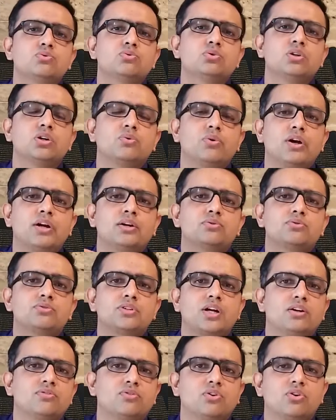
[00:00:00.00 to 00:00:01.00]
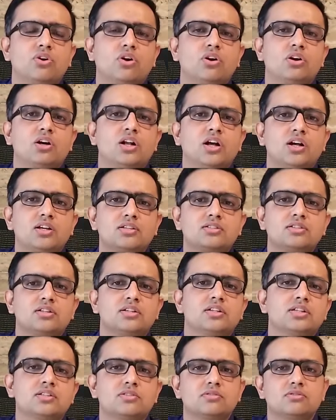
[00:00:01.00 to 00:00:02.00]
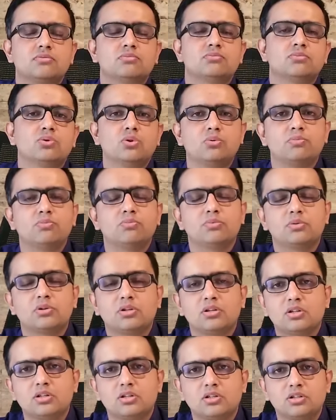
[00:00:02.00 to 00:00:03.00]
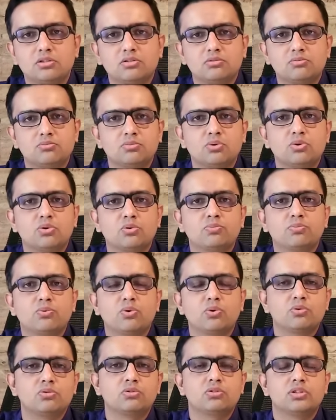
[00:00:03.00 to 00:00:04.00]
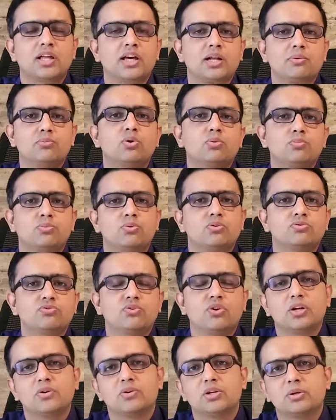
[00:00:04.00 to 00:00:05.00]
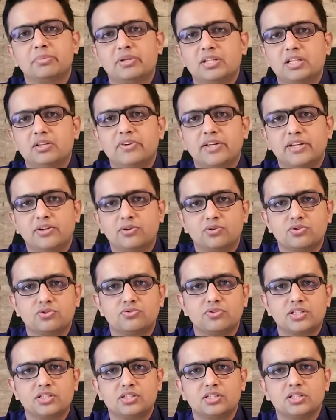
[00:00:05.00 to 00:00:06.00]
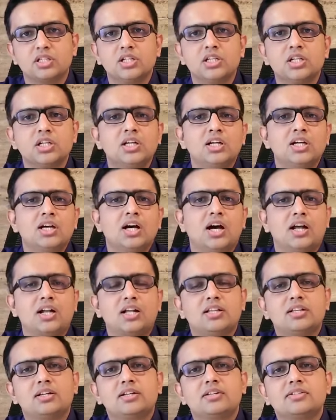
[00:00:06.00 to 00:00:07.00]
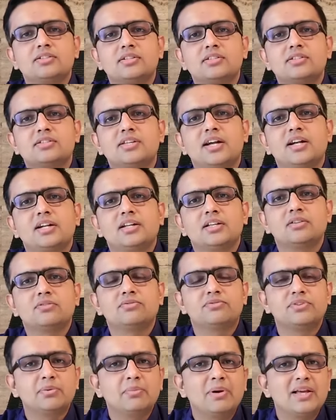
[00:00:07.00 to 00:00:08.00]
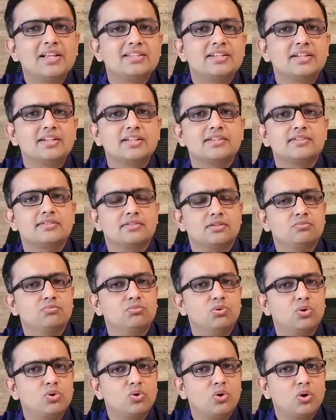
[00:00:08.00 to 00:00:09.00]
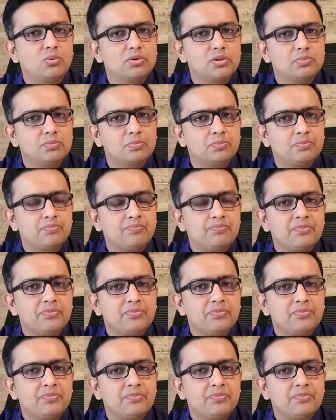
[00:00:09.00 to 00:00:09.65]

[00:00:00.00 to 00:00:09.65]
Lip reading: who require to stand for longer hours. It is they are more prone for developing the varicose veins. Another reason is that in females it is more common.